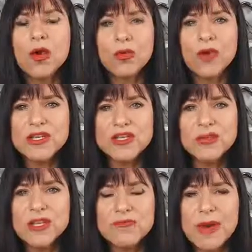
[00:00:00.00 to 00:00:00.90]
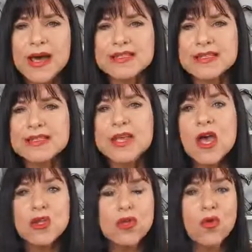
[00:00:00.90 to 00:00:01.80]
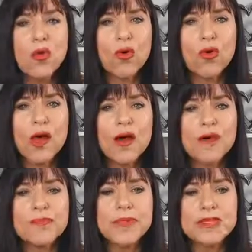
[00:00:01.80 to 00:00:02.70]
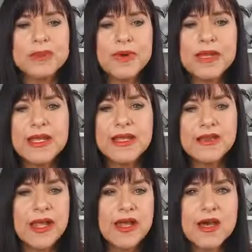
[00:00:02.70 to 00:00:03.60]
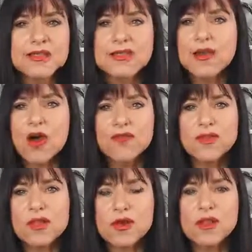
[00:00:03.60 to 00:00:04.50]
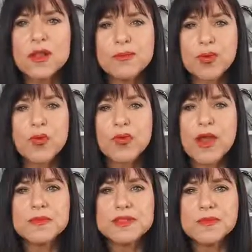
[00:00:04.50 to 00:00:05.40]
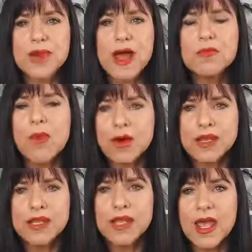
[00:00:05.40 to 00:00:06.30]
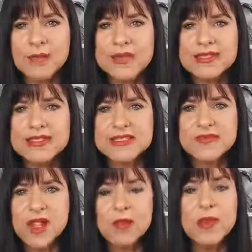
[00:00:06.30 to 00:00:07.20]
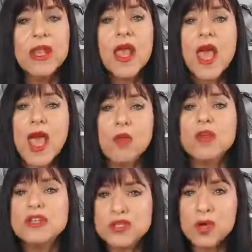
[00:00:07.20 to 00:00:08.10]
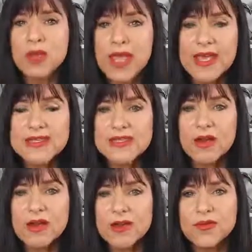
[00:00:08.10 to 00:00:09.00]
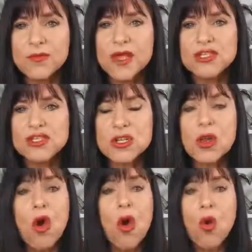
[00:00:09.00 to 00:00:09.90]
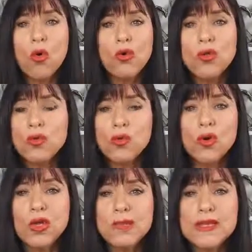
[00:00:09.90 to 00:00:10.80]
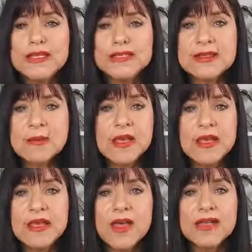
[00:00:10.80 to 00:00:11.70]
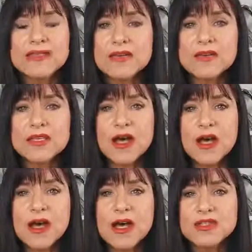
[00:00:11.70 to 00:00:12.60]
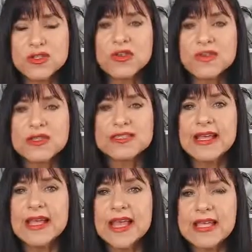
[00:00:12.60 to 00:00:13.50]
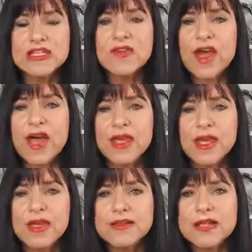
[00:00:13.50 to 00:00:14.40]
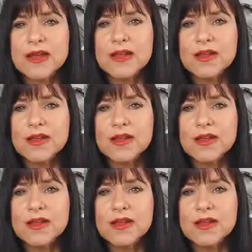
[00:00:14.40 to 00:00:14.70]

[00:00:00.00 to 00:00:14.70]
arrange your gift baskets. You're somebody like us that offers online programs around marketing and business development, and we showcase our information. Or you could be somebody that sells a service like HVAC and